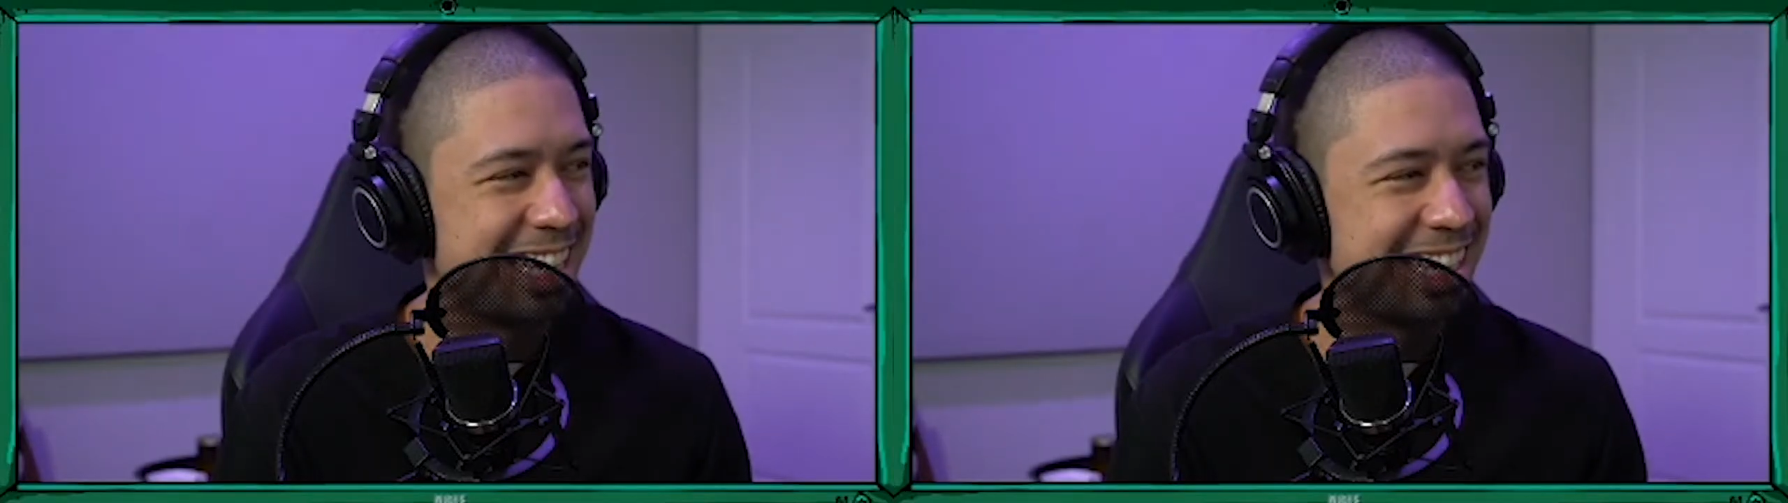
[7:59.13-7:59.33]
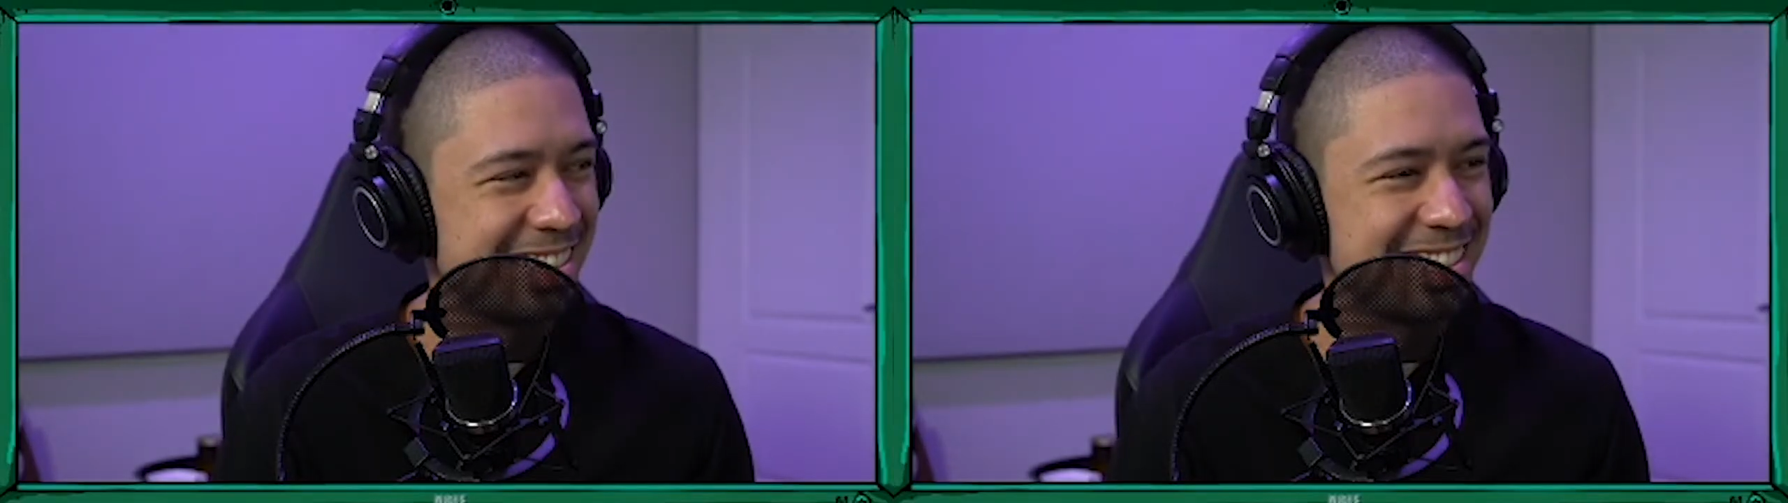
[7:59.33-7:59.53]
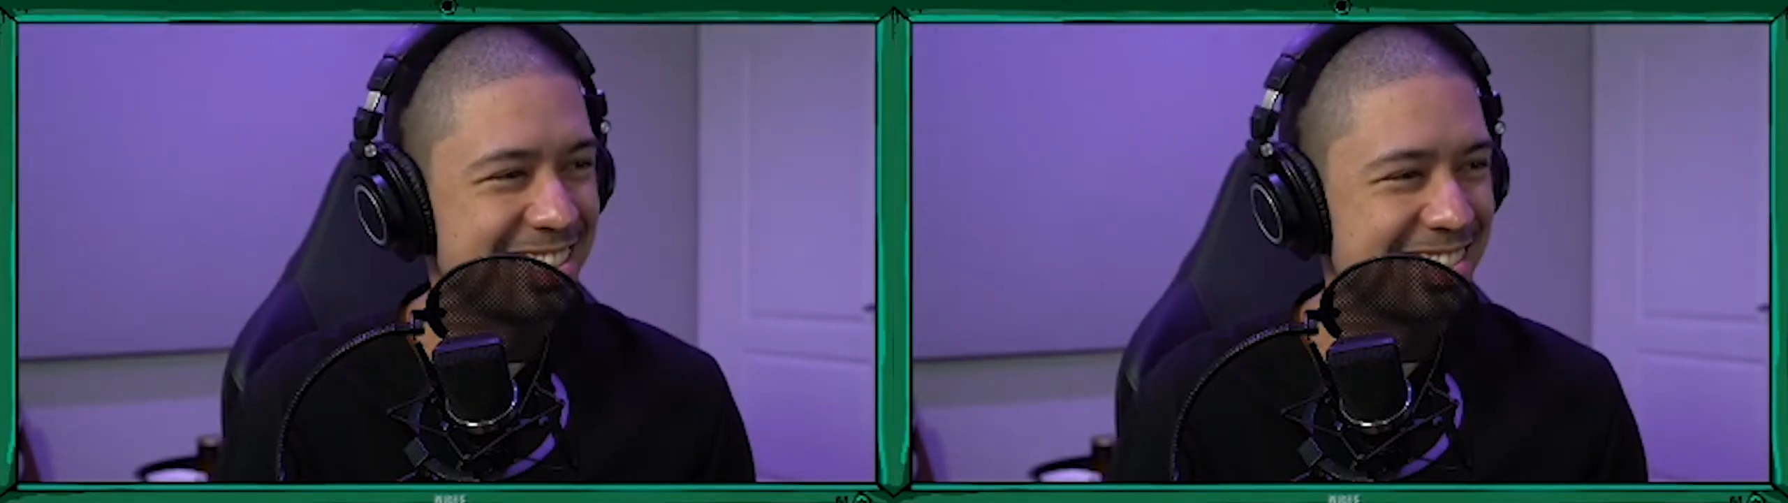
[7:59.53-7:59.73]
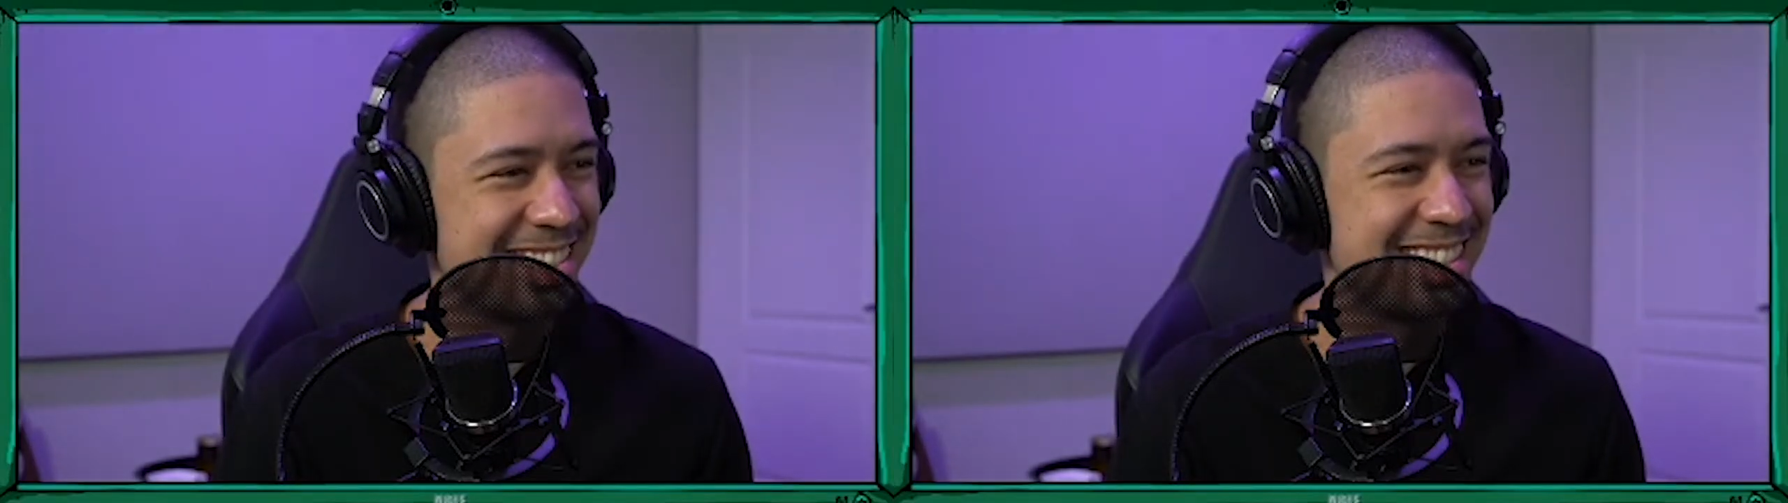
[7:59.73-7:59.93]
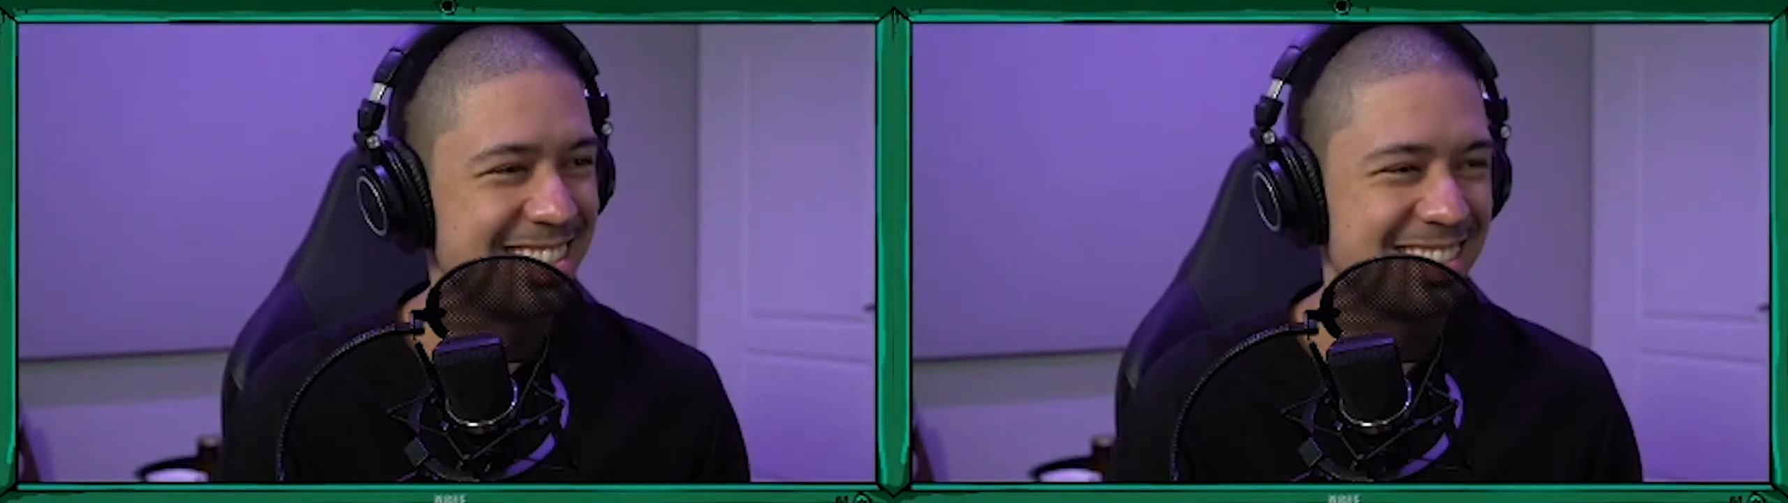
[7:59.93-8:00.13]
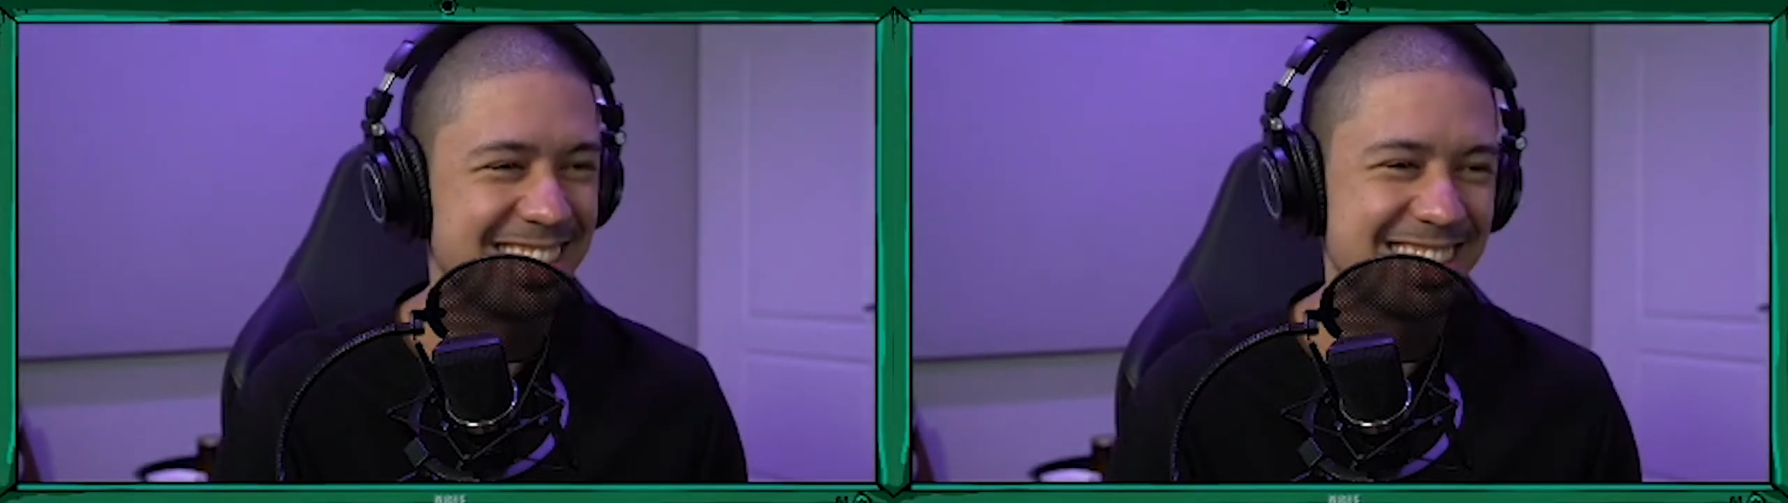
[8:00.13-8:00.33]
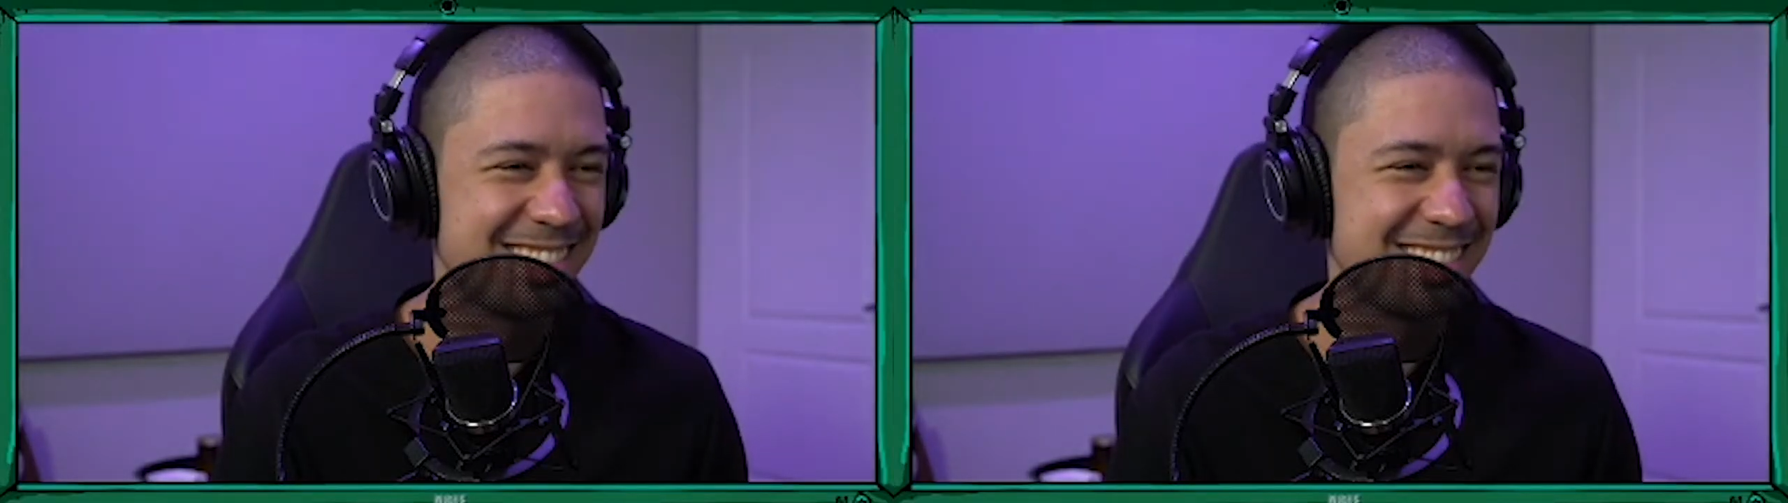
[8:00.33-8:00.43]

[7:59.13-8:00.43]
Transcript: kill this one too, man?